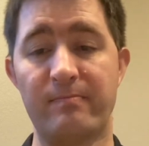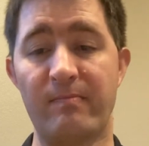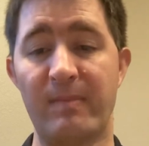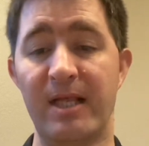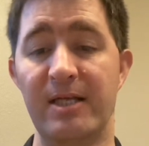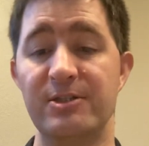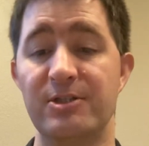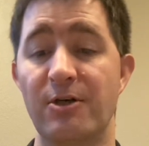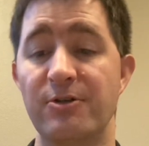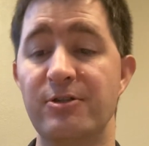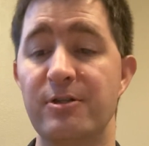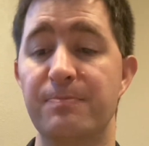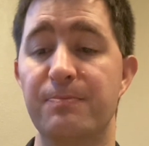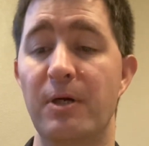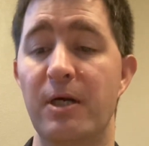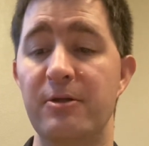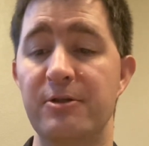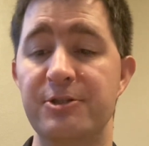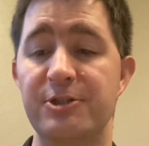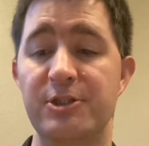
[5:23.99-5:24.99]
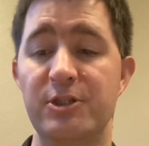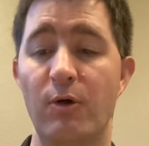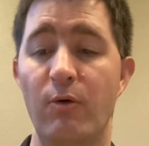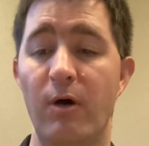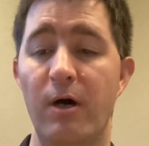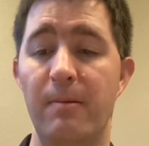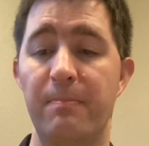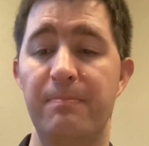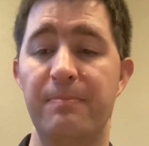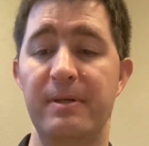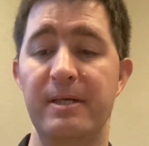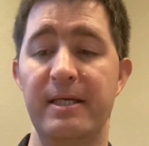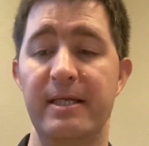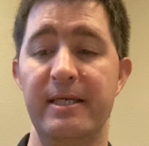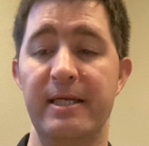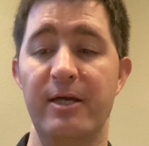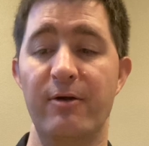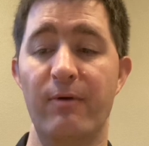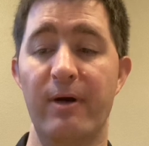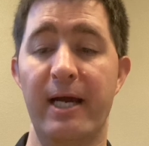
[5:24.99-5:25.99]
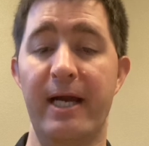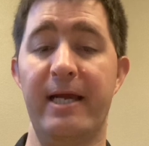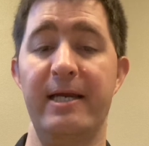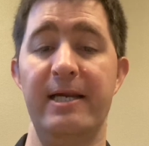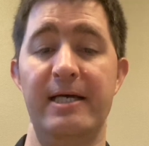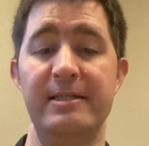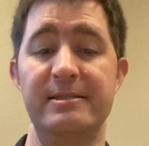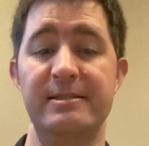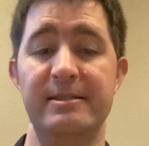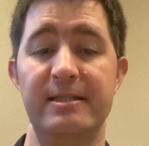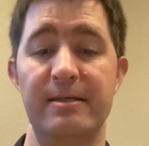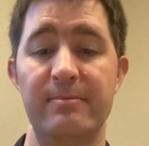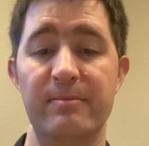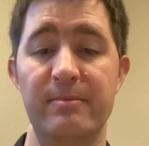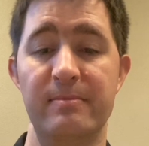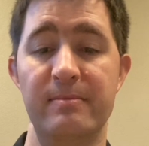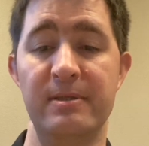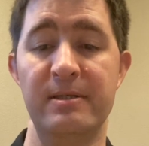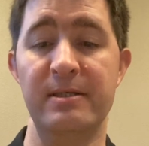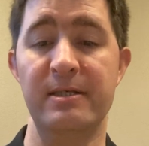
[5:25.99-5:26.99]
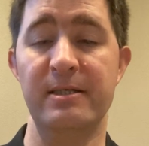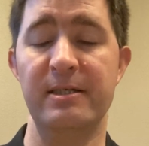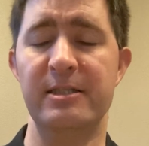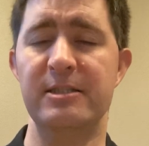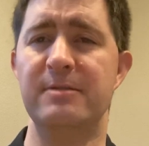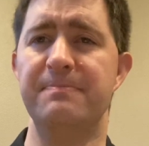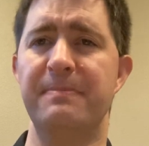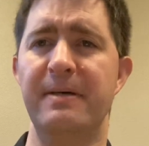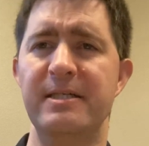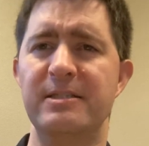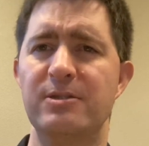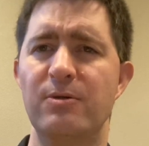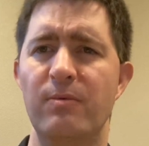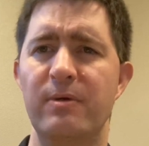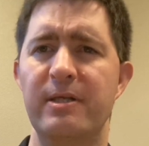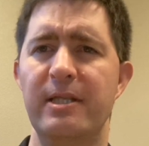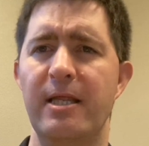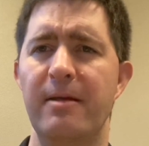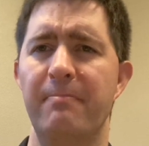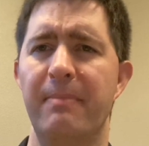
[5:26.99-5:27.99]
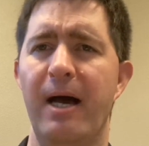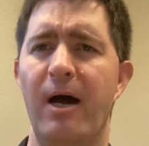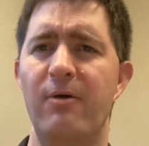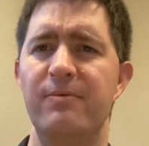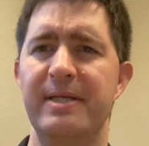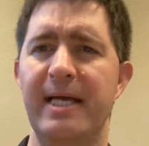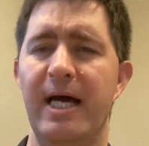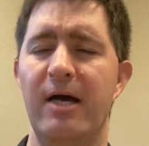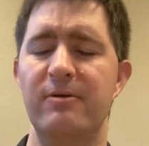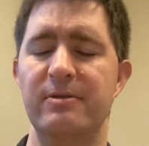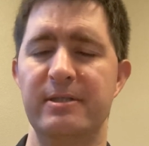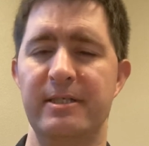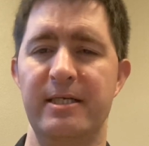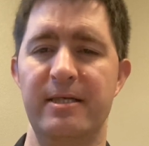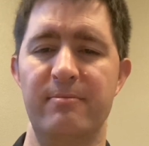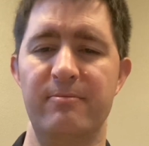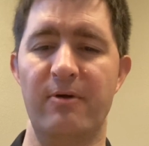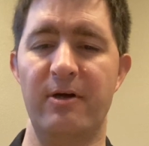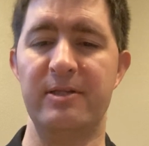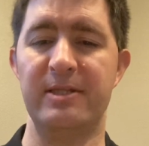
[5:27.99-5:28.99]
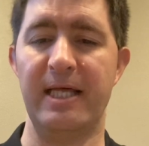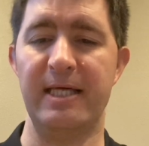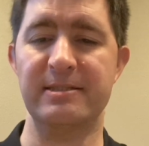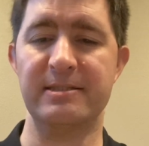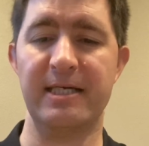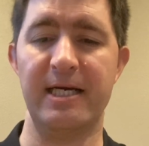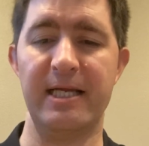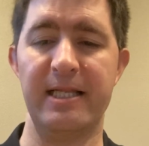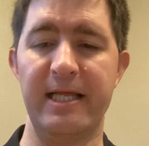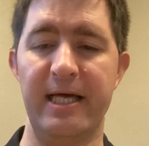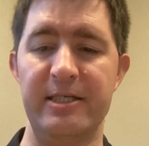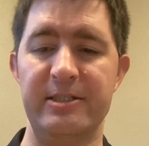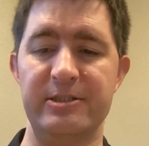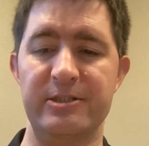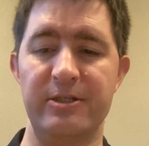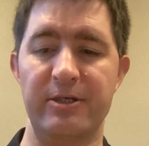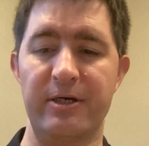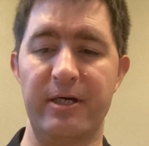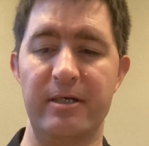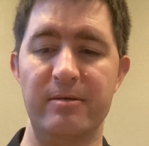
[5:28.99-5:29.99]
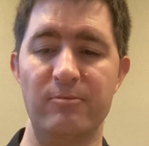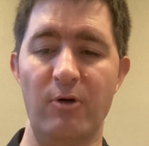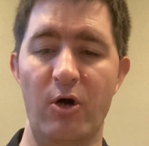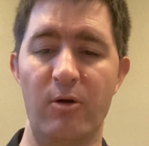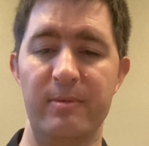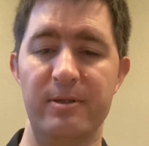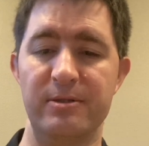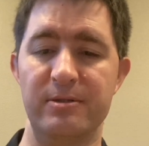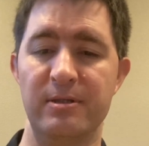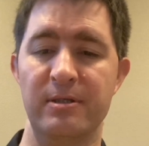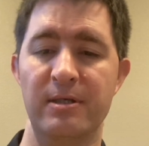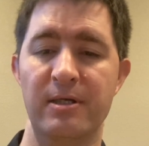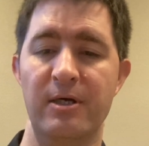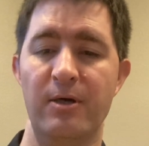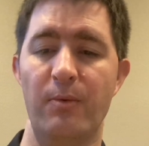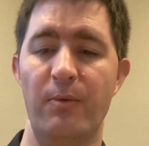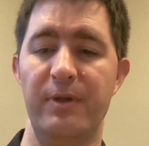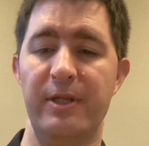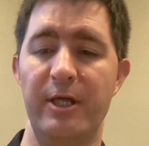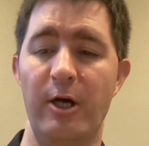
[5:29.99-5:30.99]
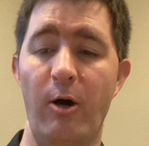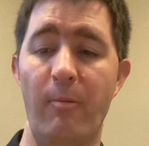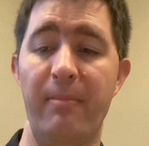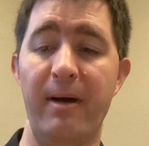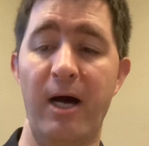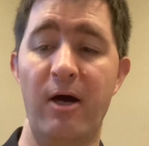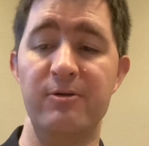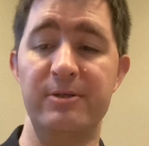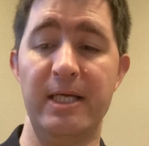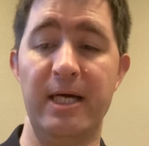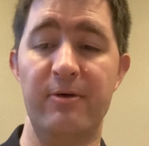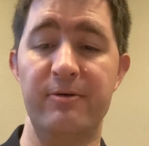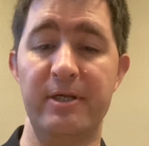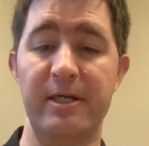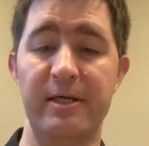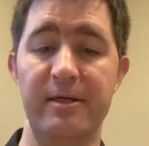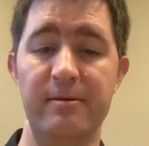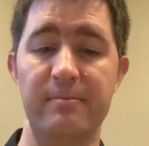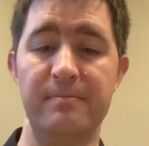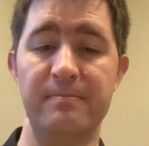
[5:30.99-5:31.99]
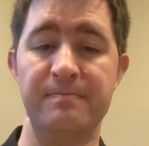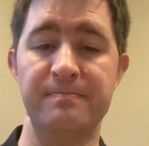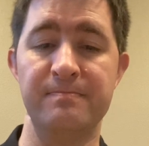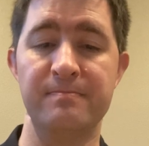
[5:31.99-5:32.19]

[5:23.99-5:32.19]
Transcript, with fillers: And Joseph's brothers show up and he recognizes them, especially when they bow down to him, right? That's kind of that triggering moment when they all bow down to him.